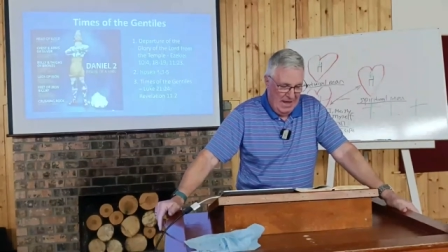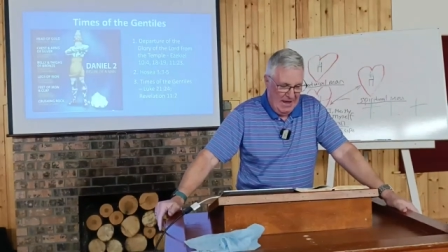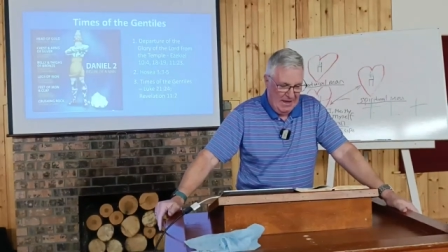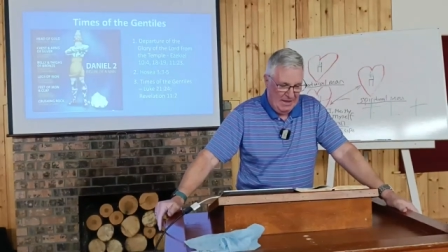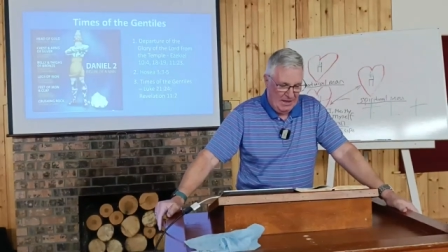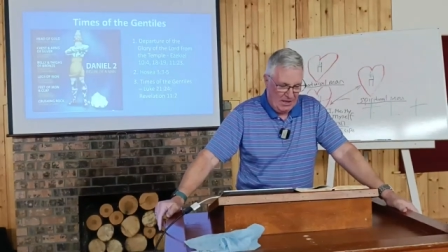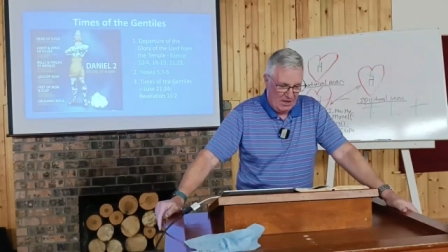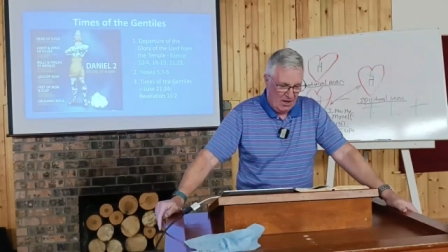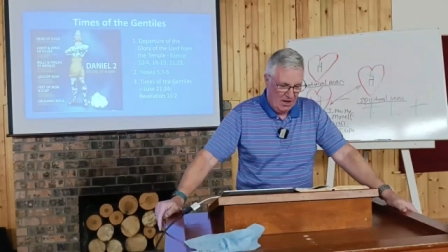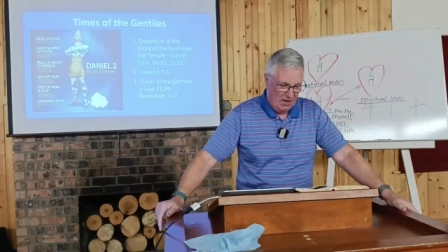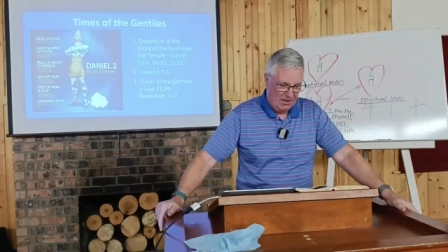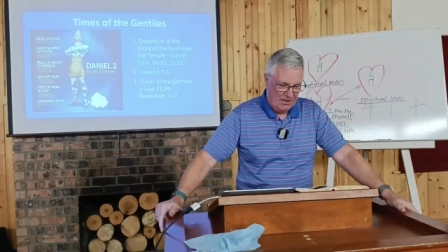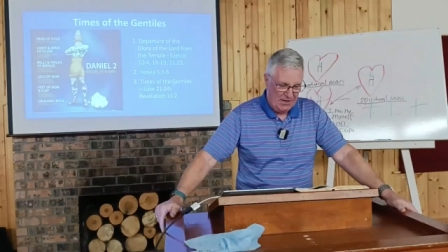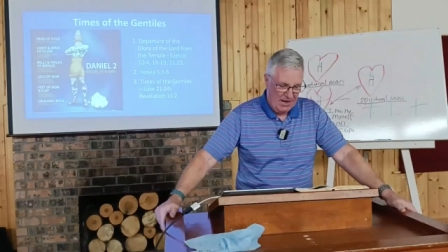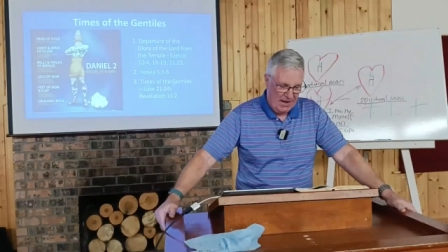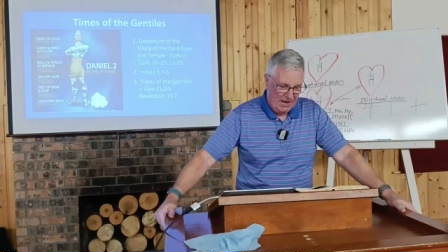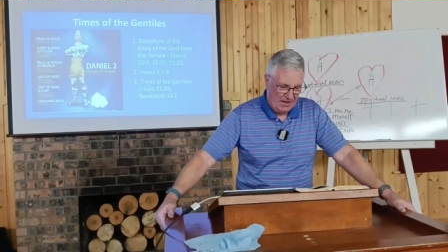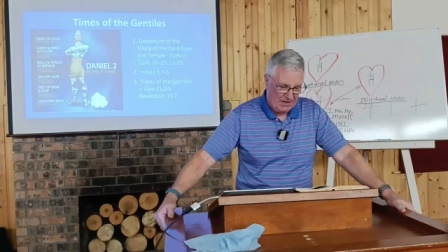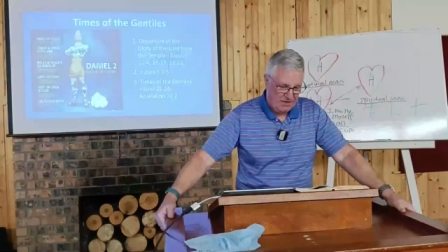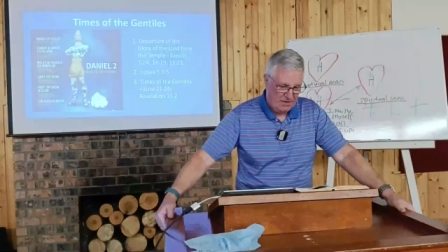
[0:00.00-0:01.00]
in the
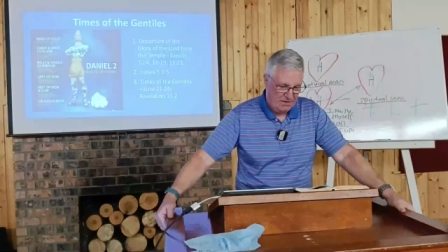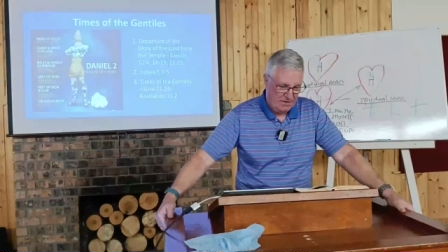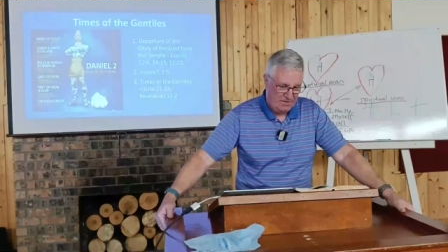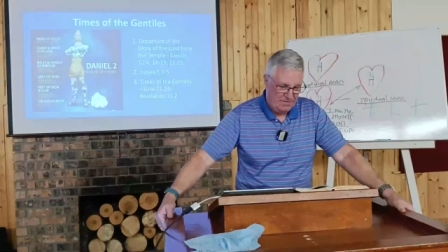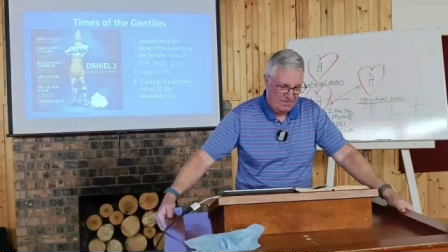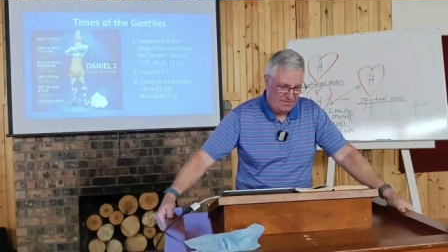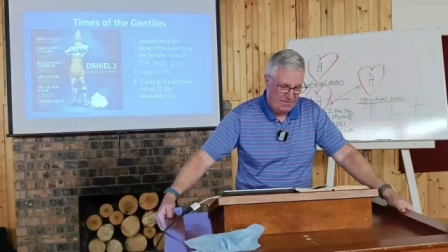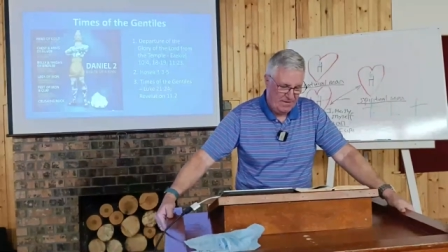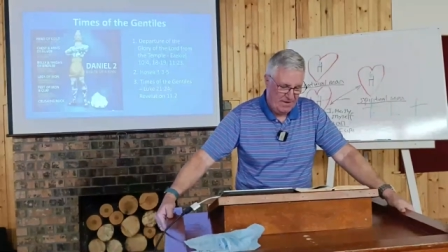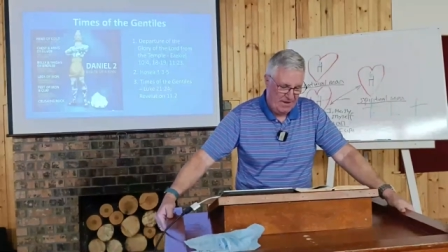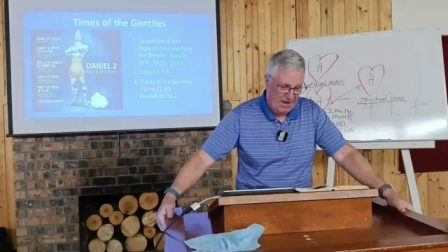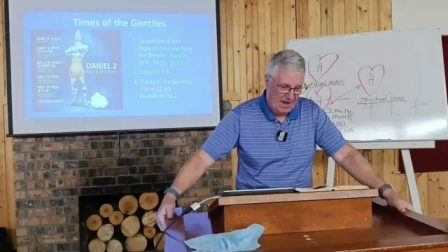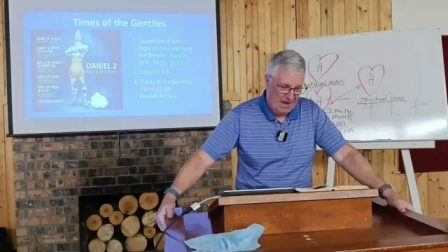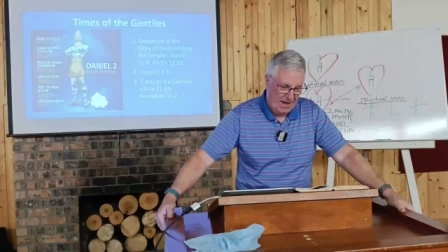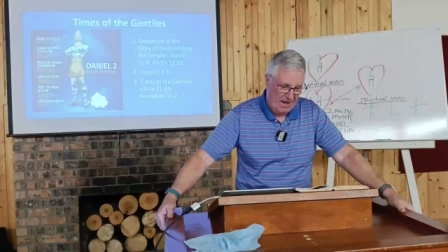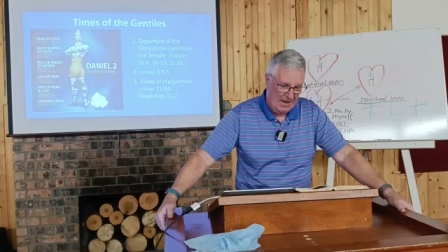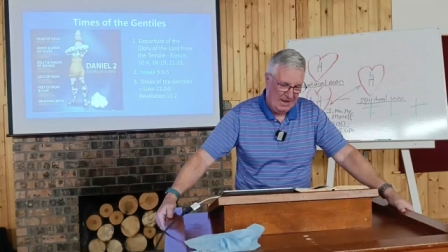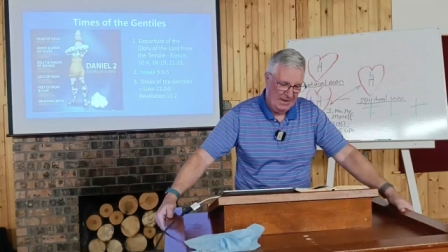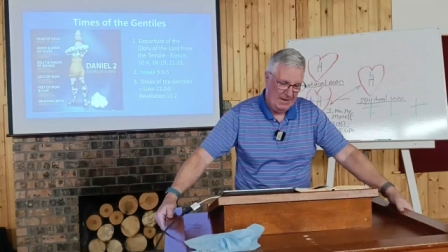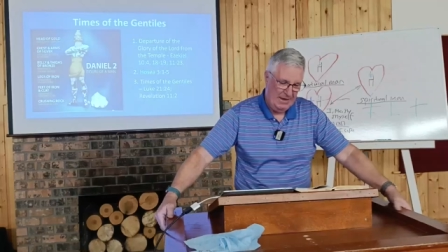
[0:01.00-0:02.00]
context of
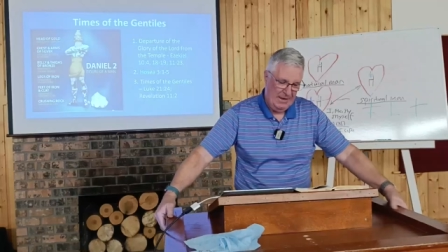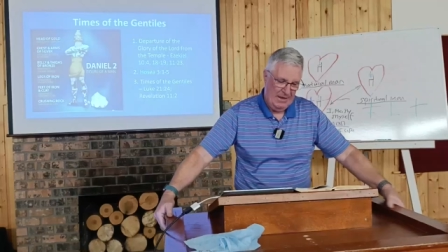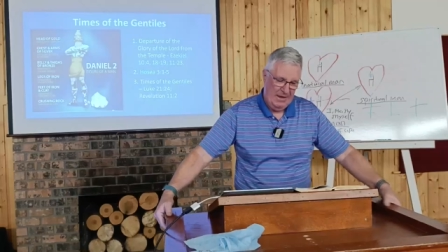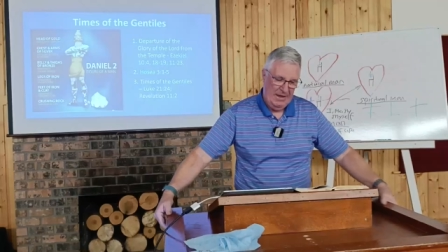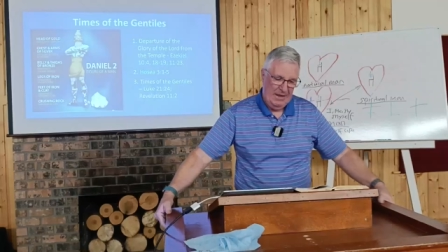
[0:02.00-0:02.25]
uh,